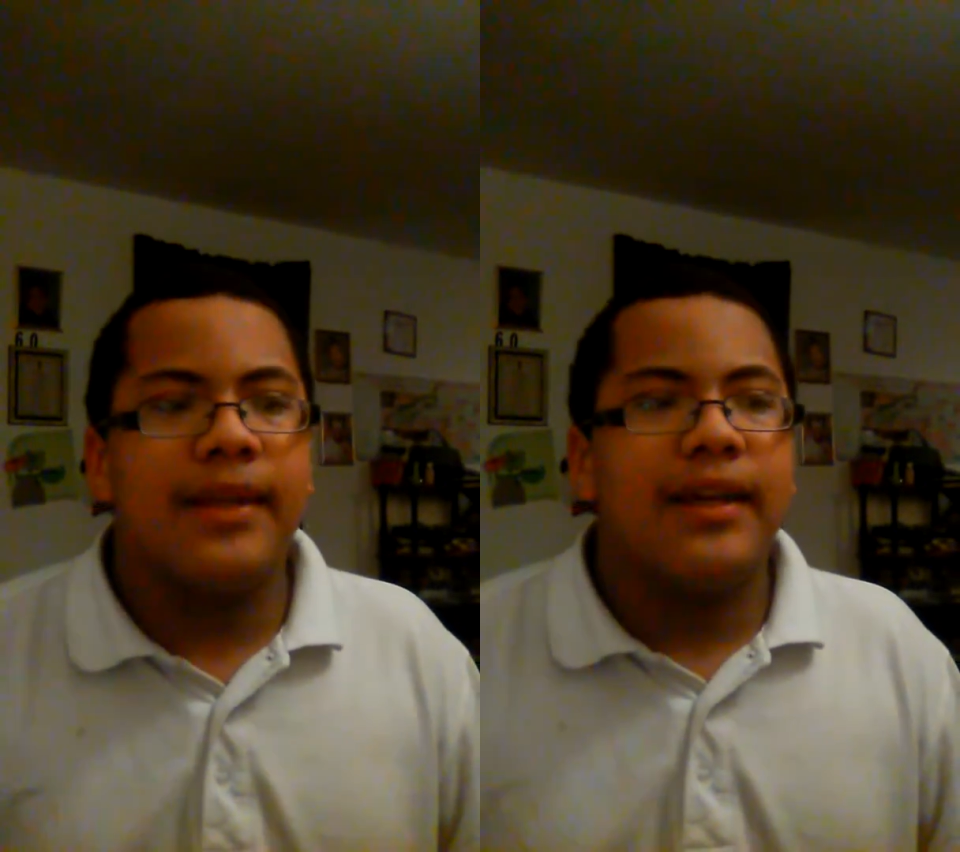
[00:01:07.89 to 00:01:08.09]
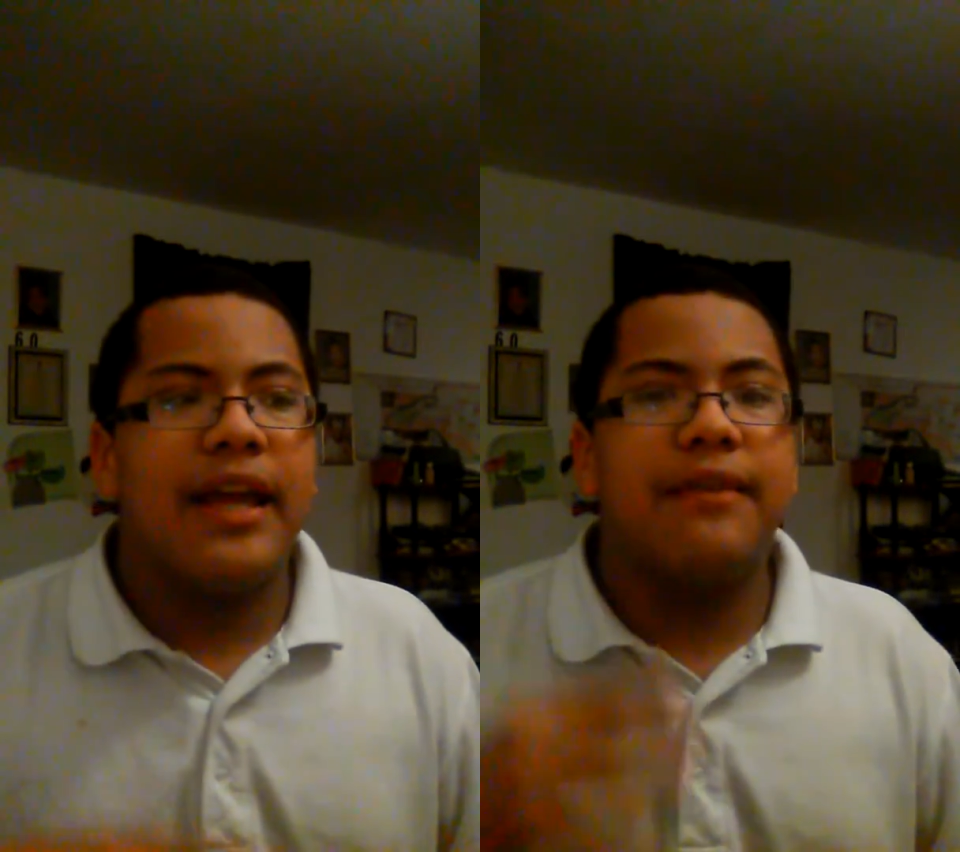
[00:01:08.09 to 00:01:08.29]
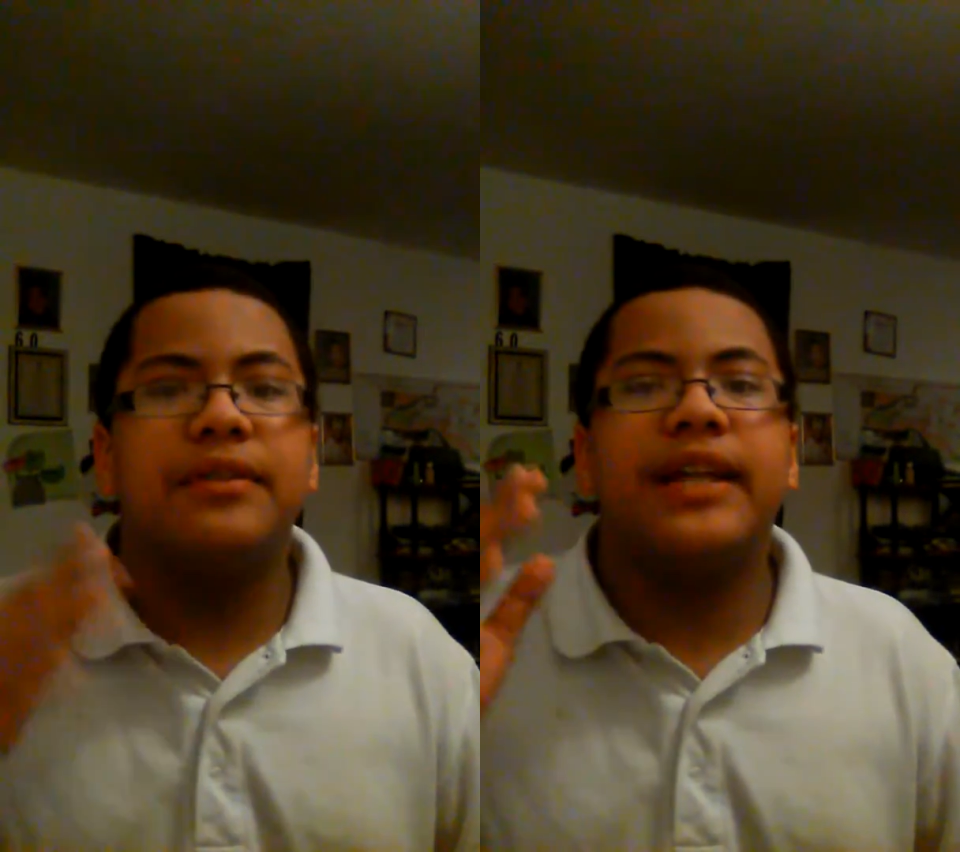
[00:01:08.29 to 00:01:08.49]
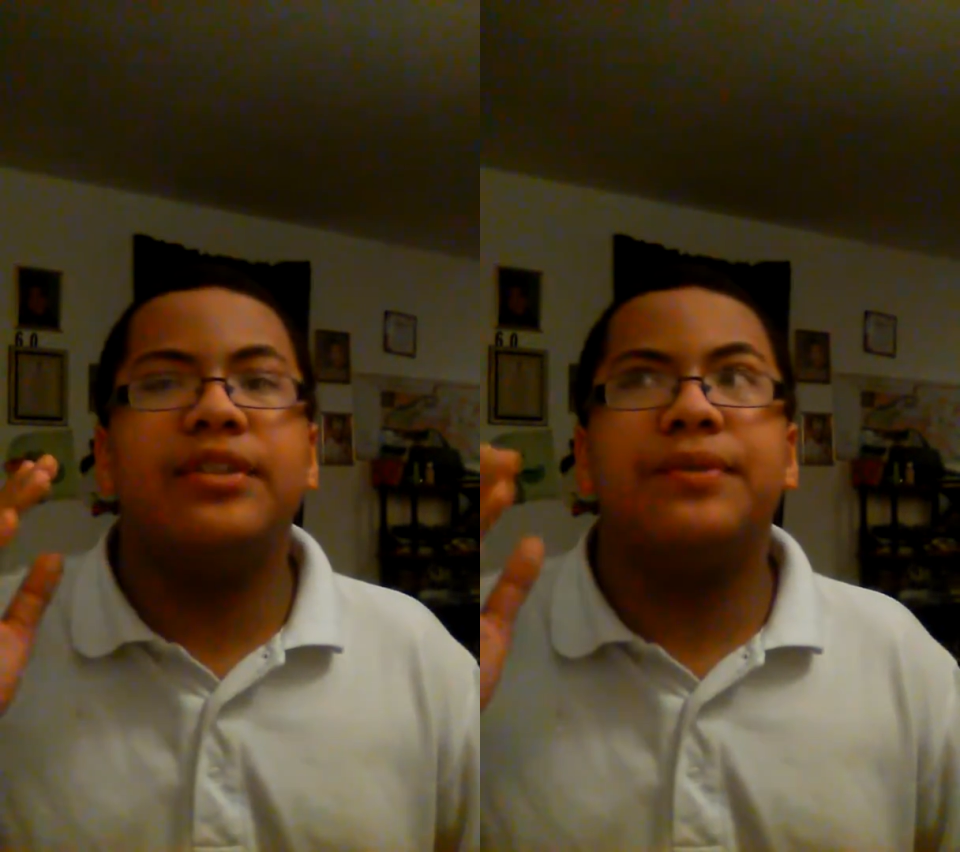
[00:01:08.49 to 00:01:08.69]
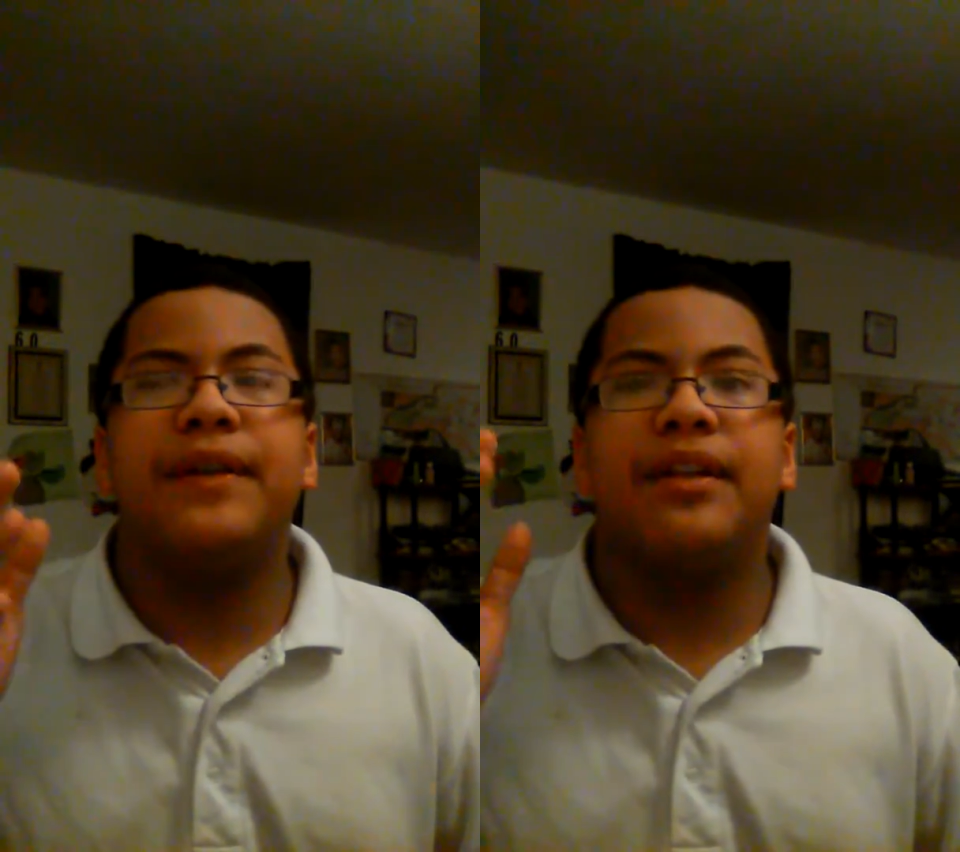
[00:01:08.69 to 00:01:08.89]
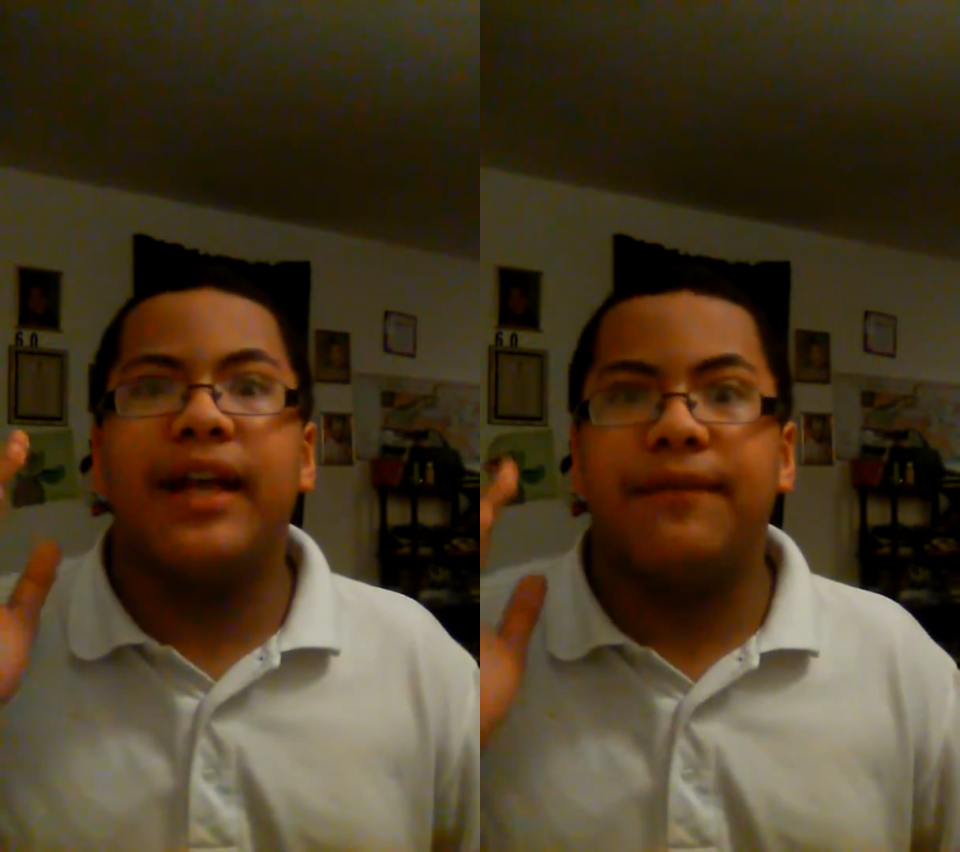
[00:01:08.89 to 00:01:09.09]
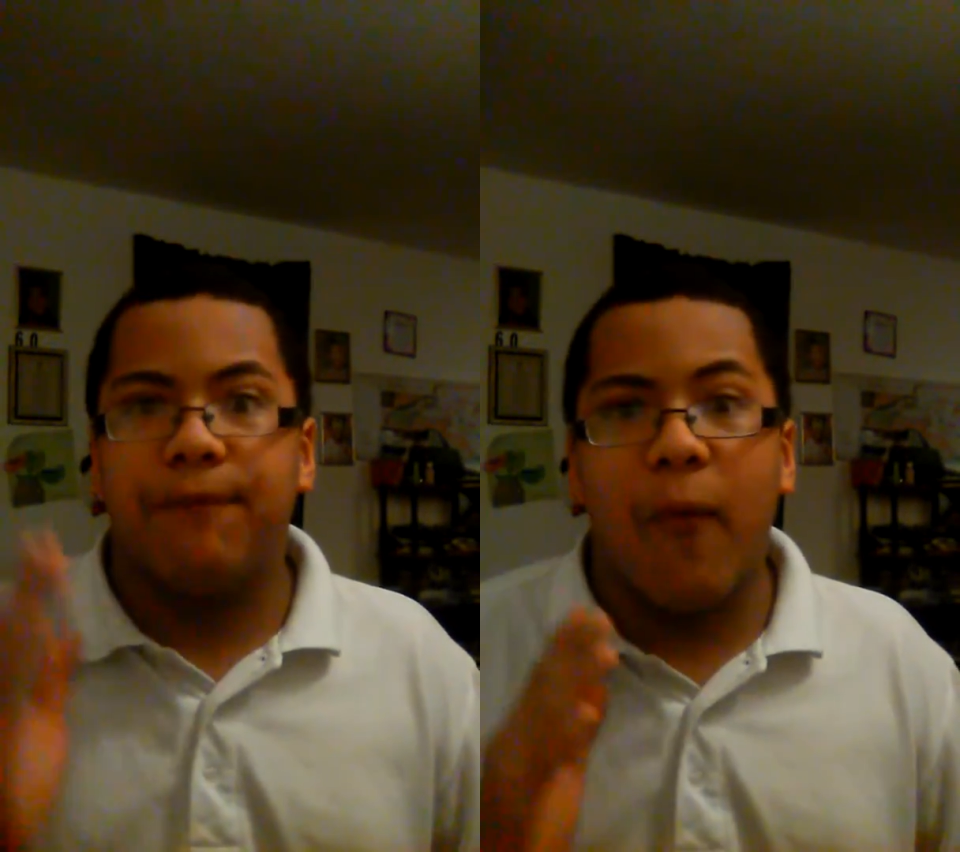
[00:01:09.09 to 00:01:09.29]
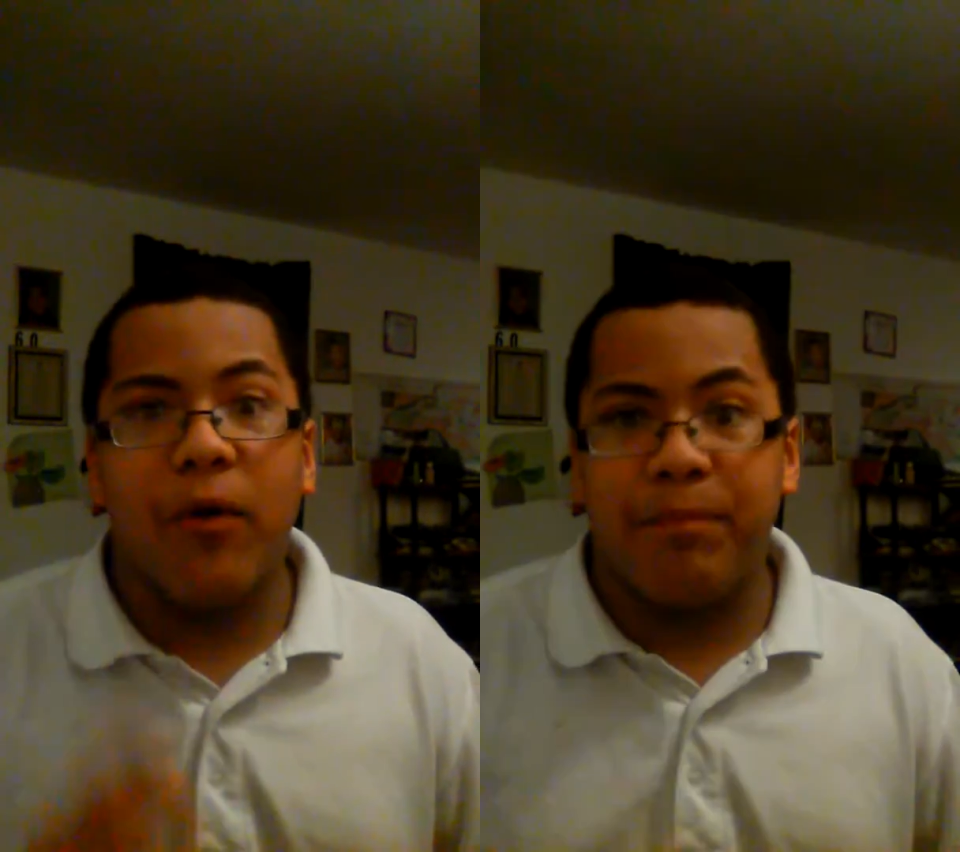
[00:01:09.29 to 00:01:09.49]
it was actually freaking like
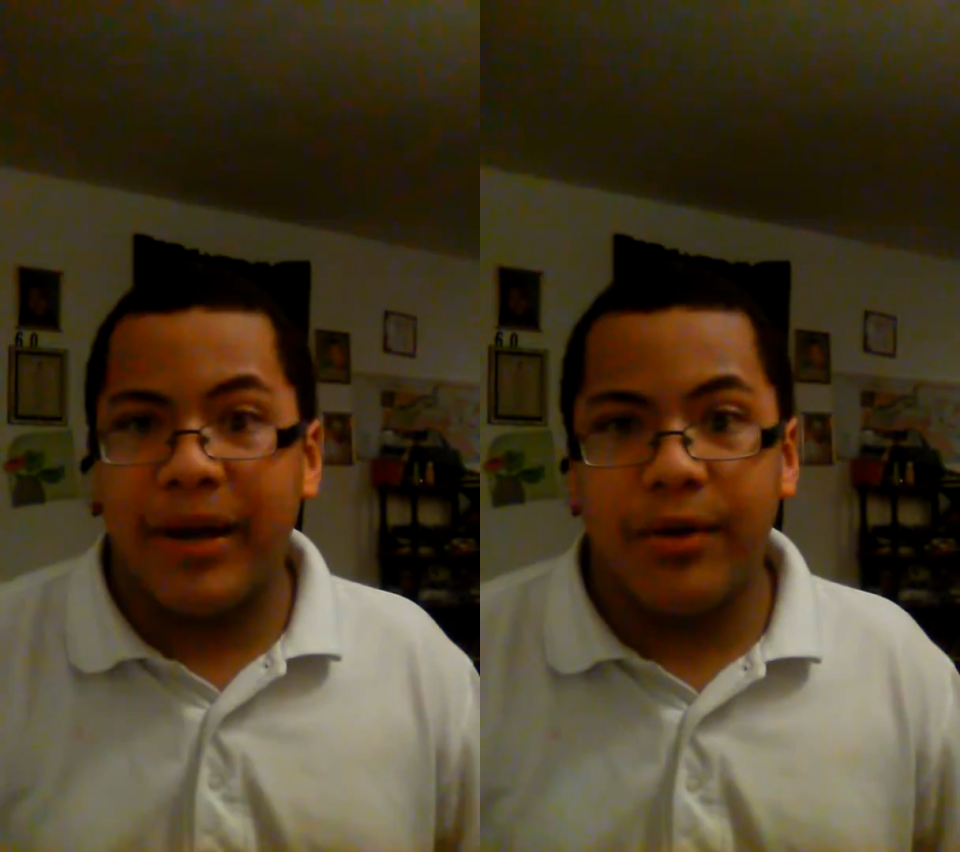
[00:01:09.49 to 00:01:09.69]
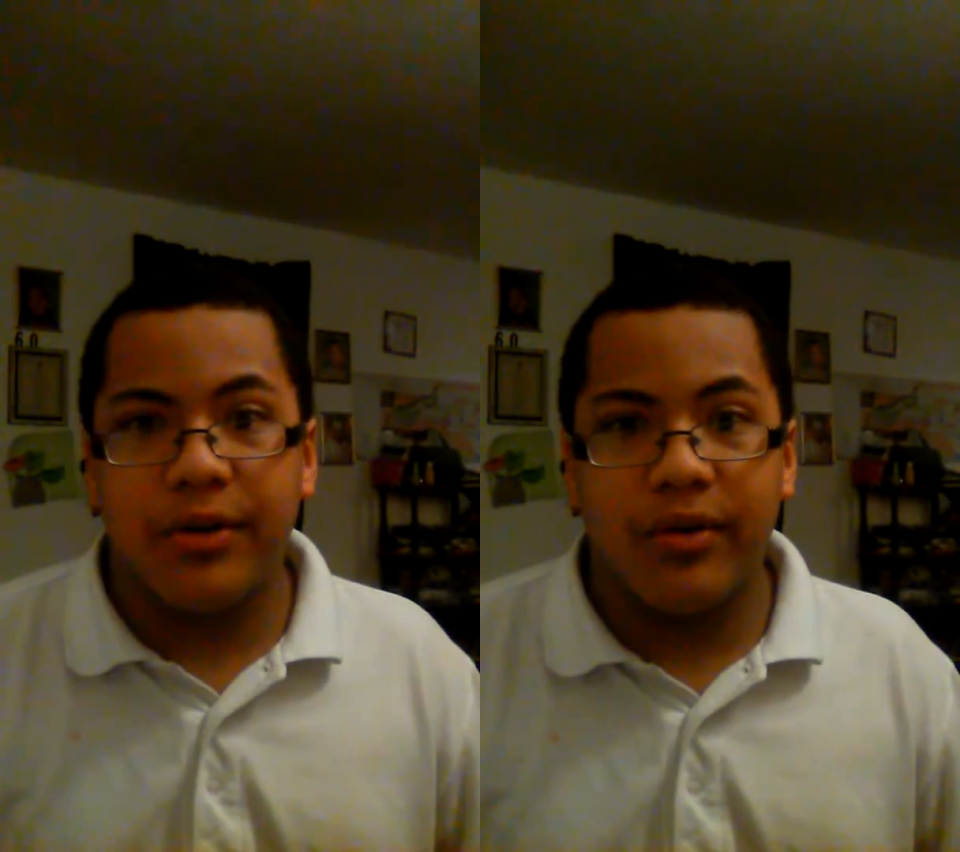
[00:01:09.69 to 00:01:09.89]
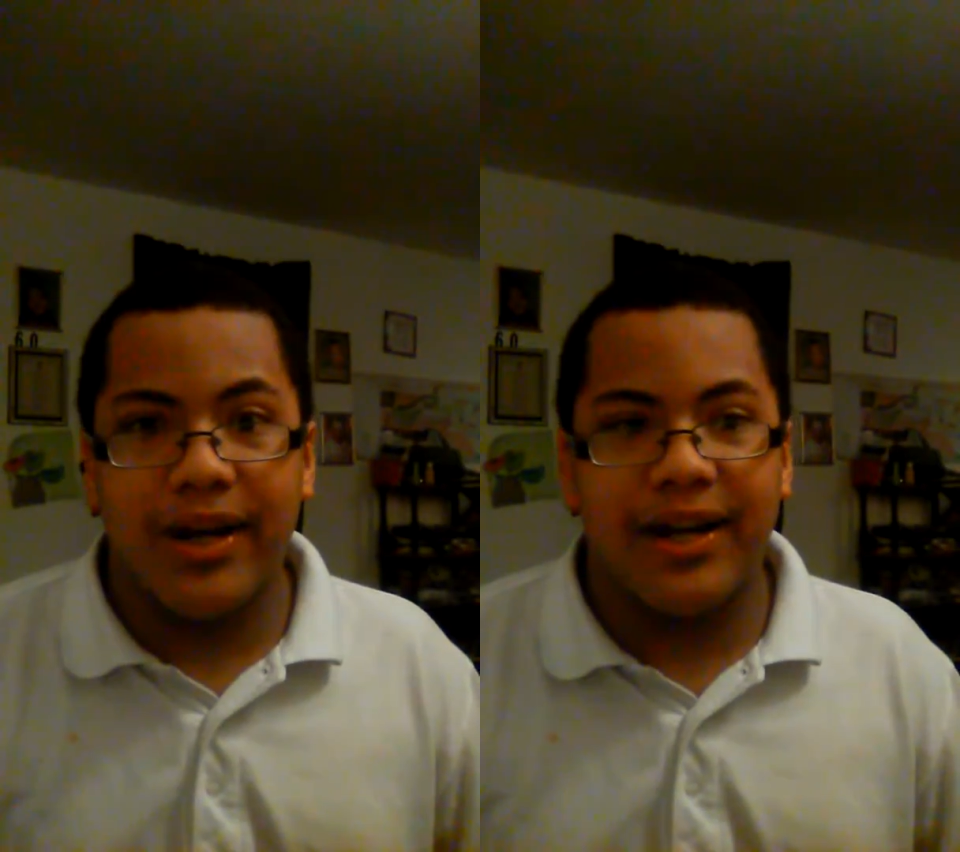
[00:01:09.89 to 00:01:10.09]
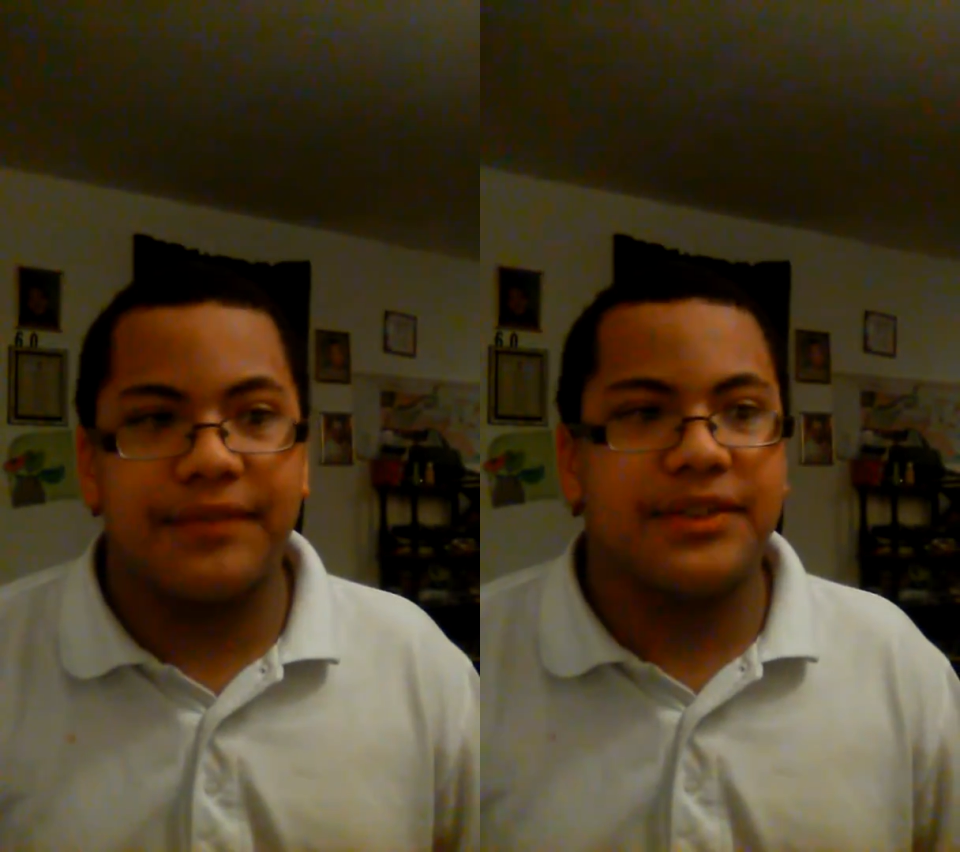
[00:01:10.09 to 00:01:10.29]
4 paragraphs.